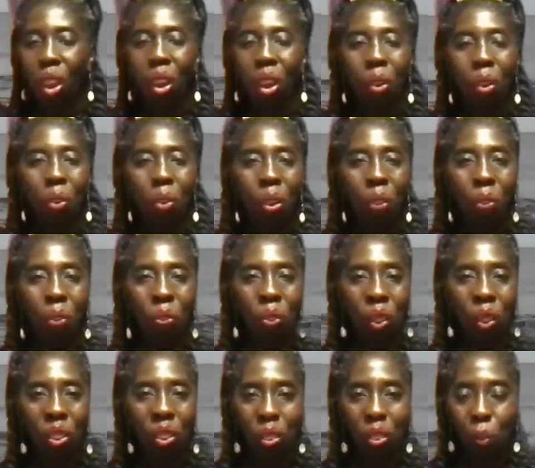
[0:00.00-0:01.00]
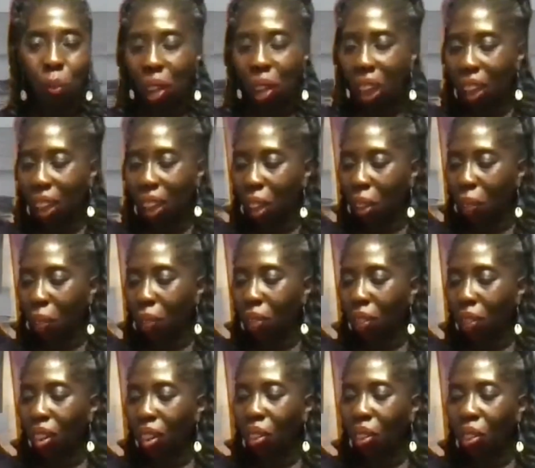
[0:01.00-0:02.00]
We first met up
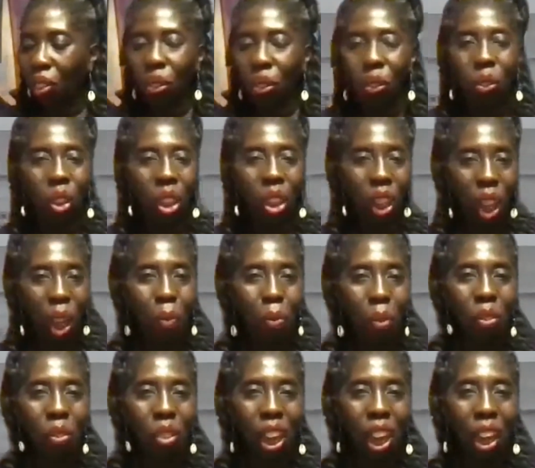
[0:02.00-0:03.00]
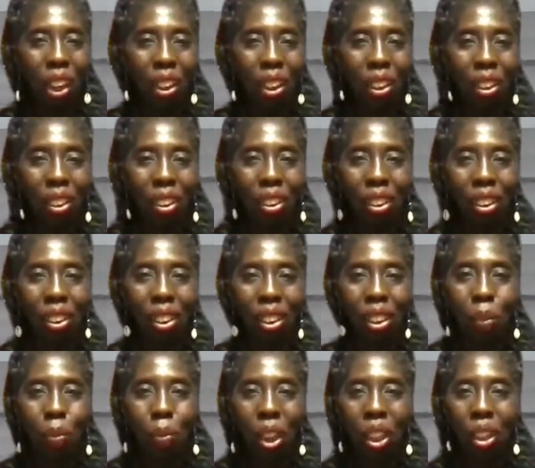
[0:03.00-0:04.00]
through Climate Reality.
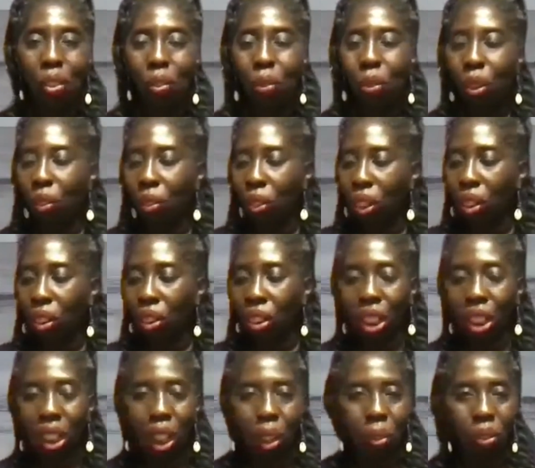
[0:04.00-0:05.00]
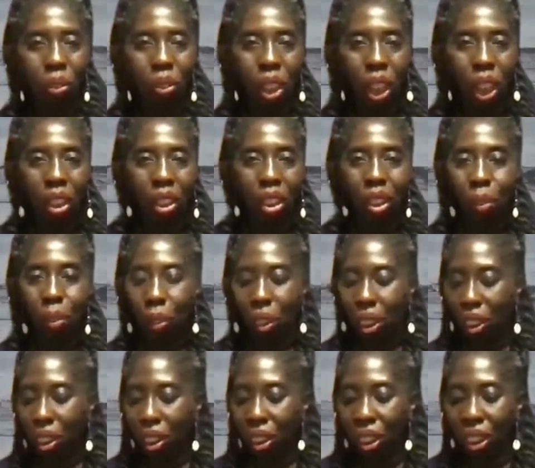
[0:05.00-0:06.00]
Many of you have heard of Climate Reality
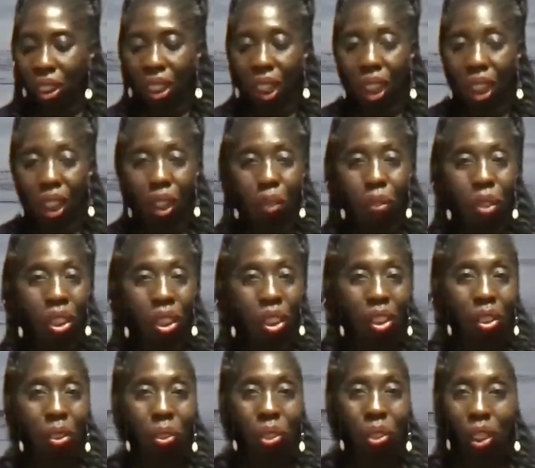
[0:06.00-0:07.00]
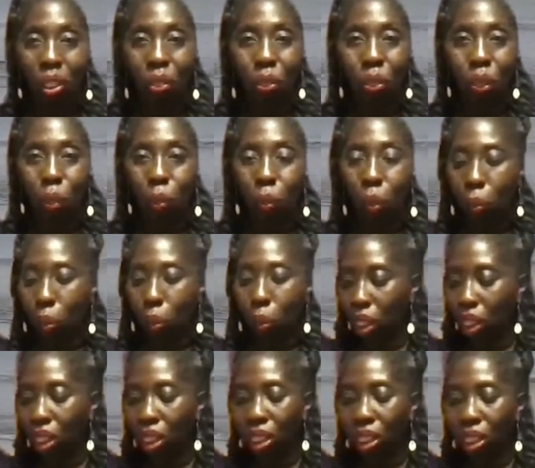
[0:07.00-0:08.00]
because of the US former
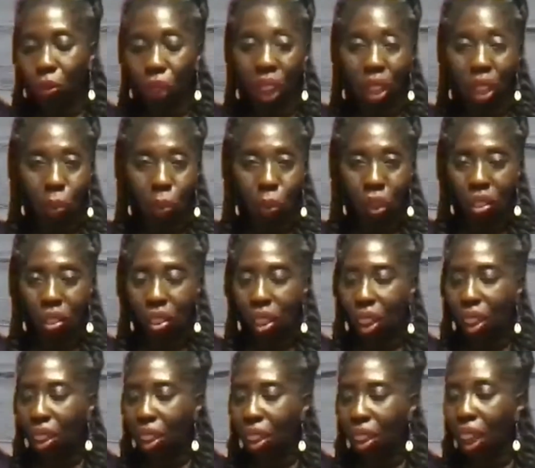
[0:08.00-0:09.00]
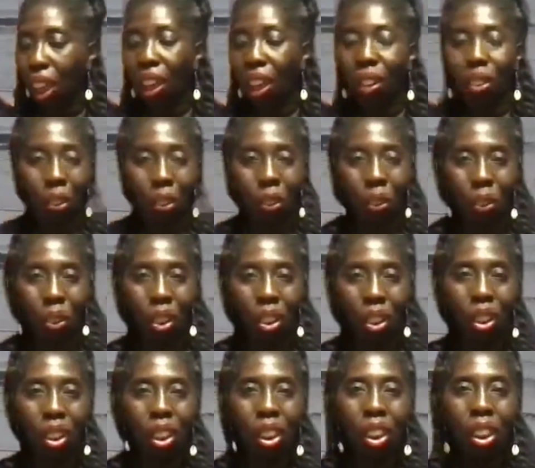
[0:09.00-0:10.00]
Vice President Al Gore.
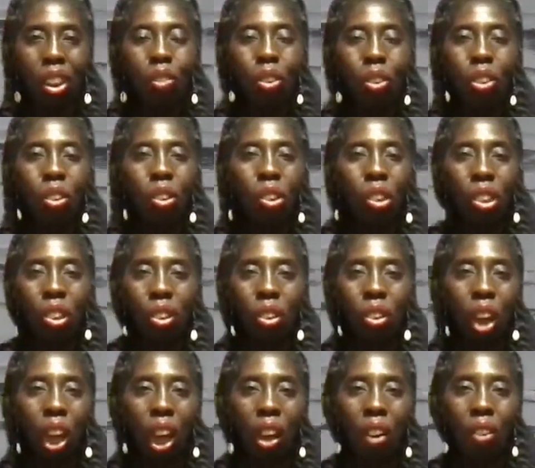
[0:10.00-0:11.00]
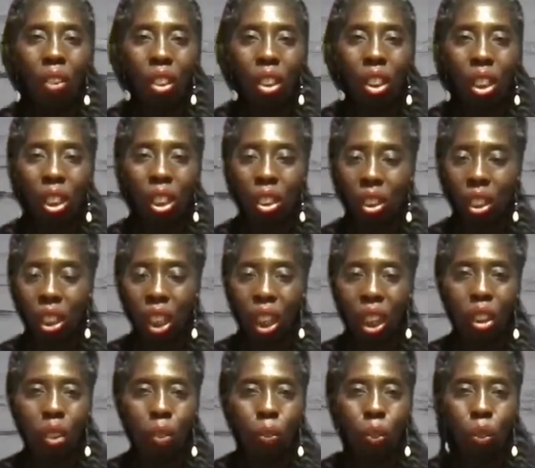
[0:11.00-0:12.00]
He was also out there in
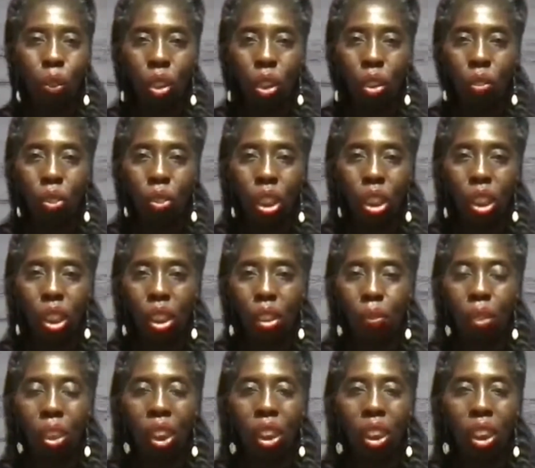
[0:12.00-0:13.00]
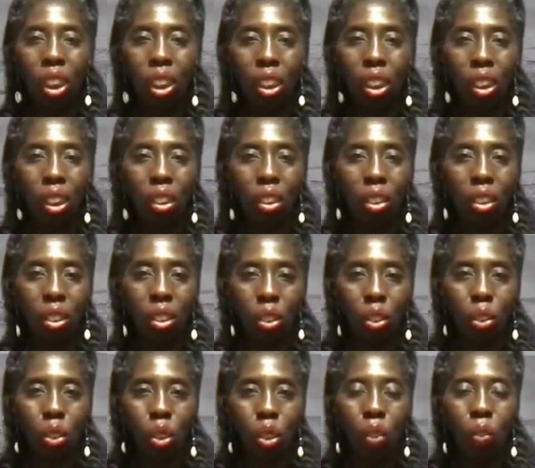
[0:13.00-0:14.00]
California with us many years ago
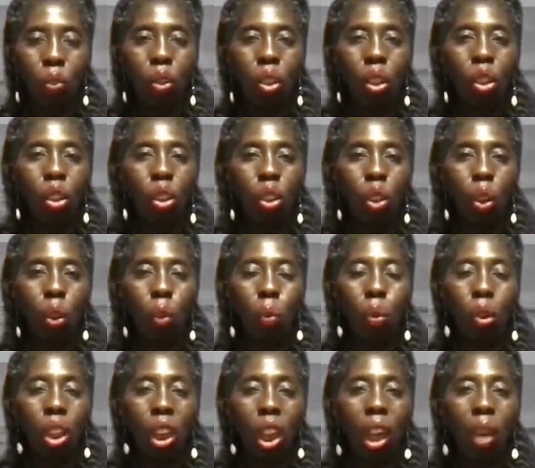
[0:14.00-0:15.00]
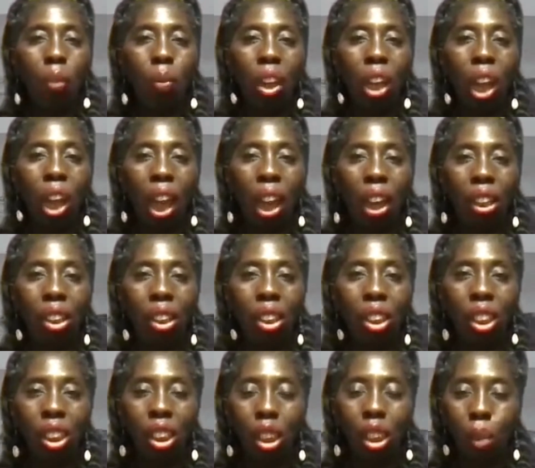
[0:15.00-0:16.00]
for the Global Climate Action
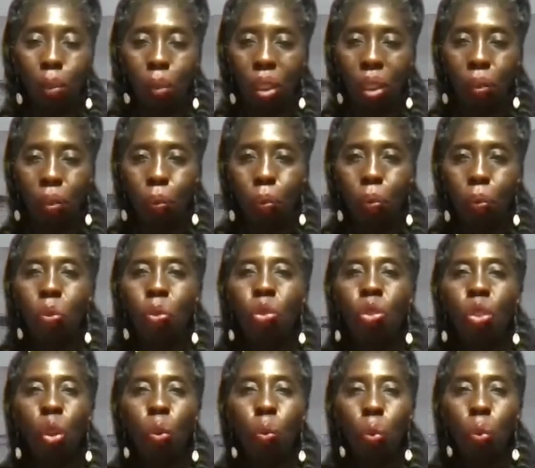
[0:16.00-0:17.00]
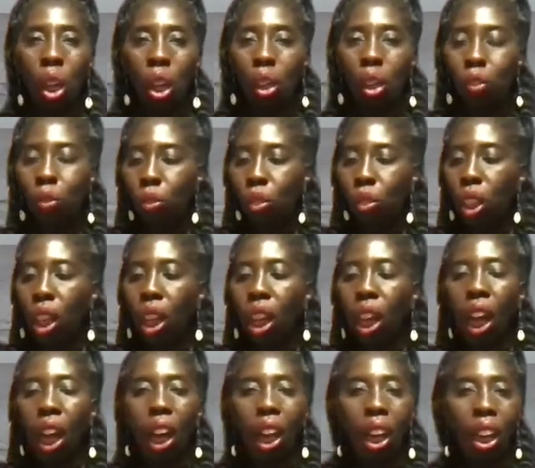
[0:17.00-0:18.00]
Summit. Well,
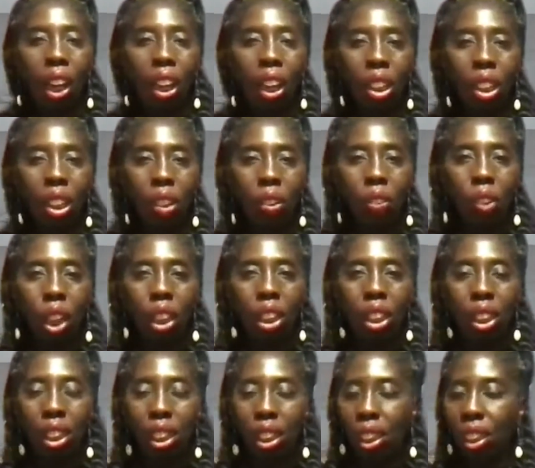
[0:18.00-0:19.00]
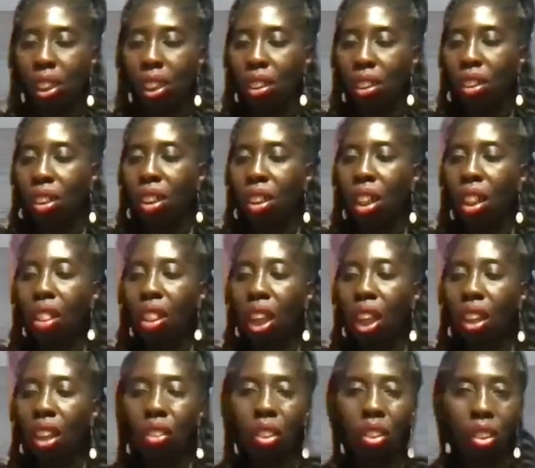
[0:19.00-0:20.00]
I had no idea that
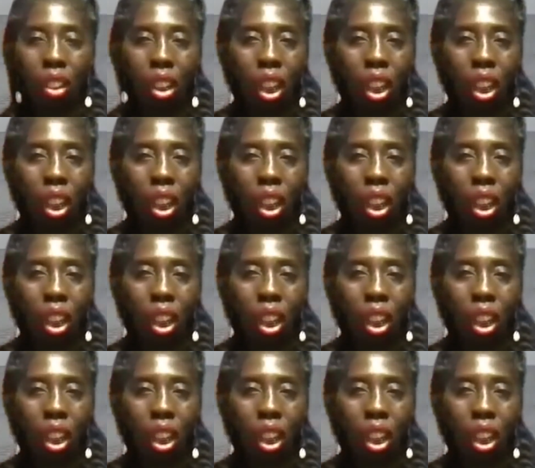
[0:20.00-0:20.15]
Sister